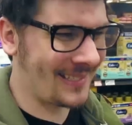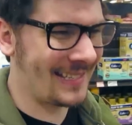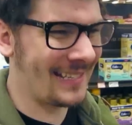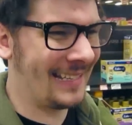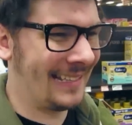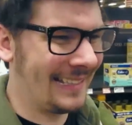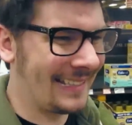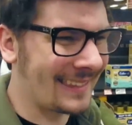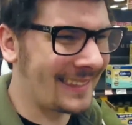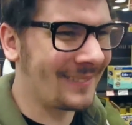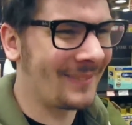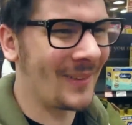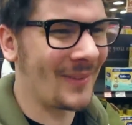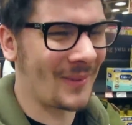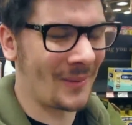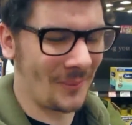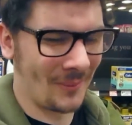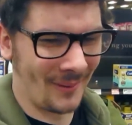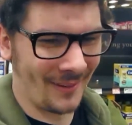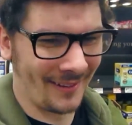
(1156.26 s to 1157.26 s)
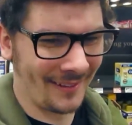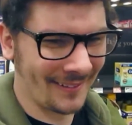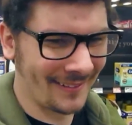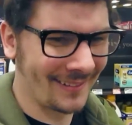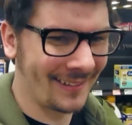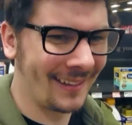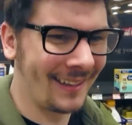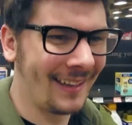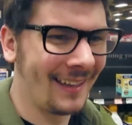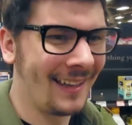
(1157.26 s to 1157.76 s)
and eat them if you want.
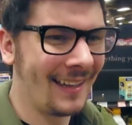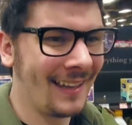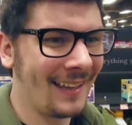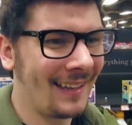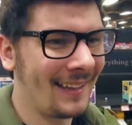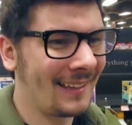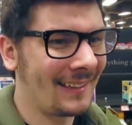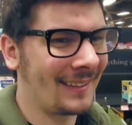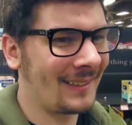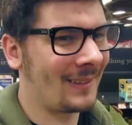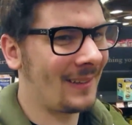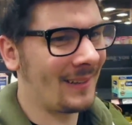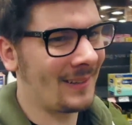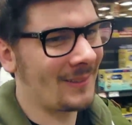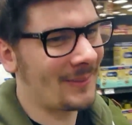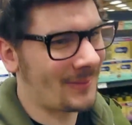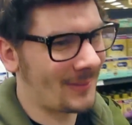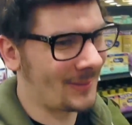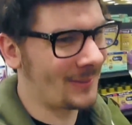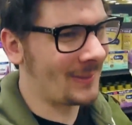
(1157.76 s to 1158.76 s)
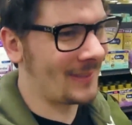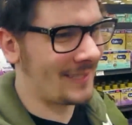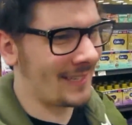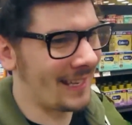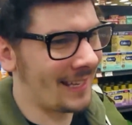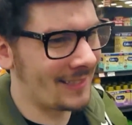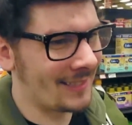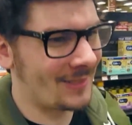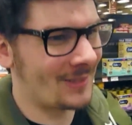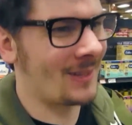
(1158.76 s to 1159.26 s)
You don't have to do a
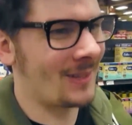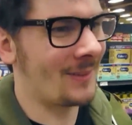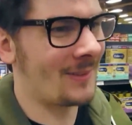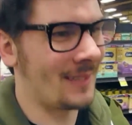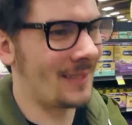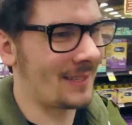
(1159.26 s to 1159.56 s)
challenge to get that